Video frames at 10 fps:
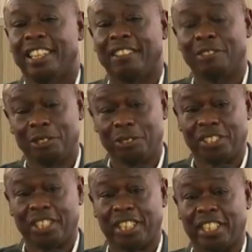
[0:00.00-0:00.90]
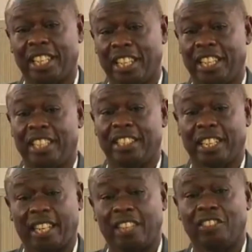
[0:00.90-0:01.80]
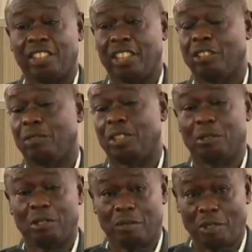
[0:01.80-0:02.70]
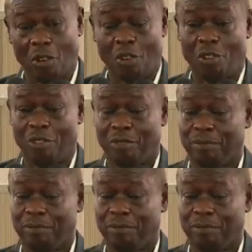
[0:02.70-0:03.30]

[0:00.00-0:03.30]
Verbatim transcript: I want to say that Kenya is a country of the rule of law.